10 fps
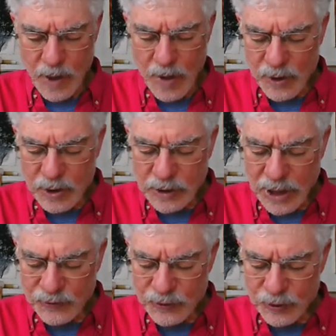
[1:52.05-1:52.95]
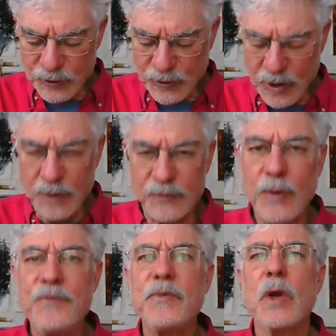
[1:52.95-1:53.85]
The clusters of
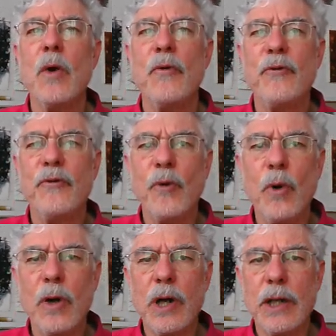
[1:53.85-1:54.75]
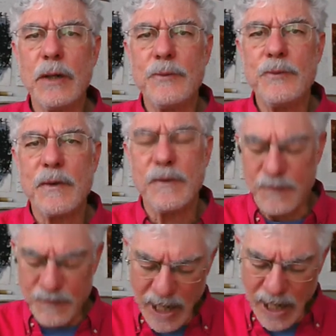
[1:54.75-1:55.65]
4,
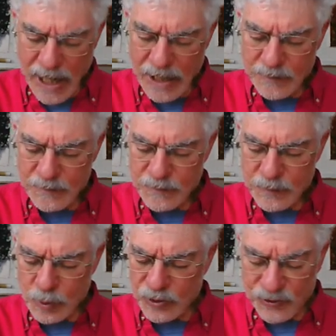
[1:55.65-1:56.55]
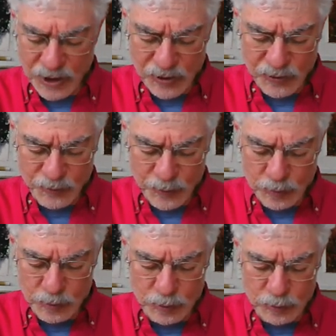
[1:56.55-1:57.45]
5, or 6 fruit
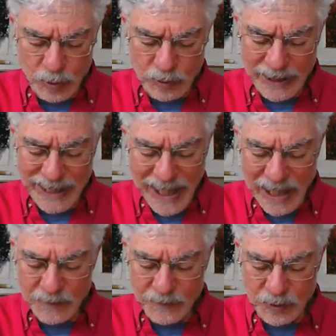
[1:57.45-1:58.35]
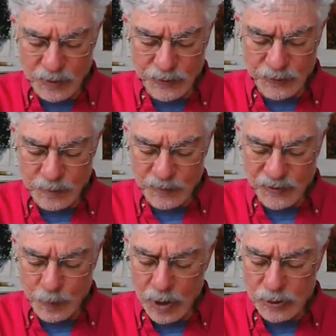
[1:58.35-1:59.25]
grow like handfuls from
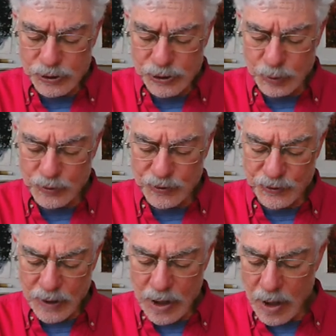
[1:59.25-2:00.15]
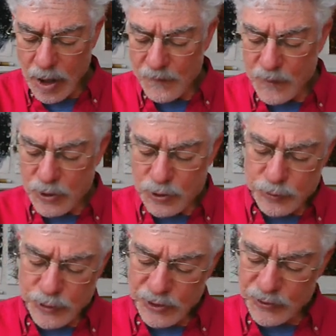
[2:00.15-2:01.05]
small shoots of the
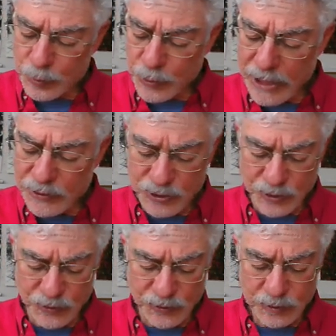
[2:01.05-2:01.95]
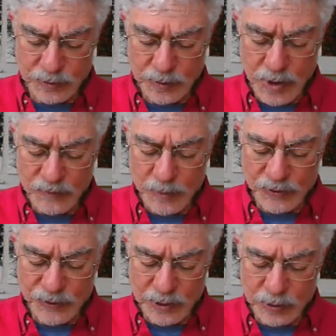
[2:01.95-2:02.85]
tree's branches. From a
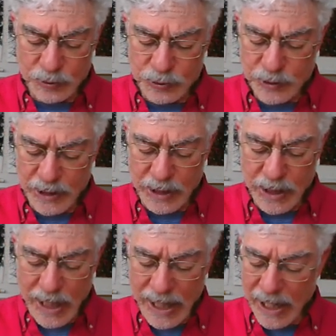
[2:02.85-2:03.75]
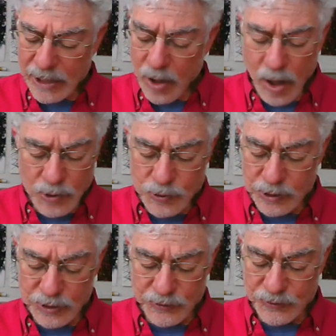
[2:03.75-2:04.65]
single tree hang
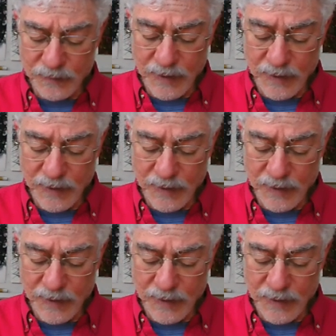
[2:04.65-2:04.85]
hundreds of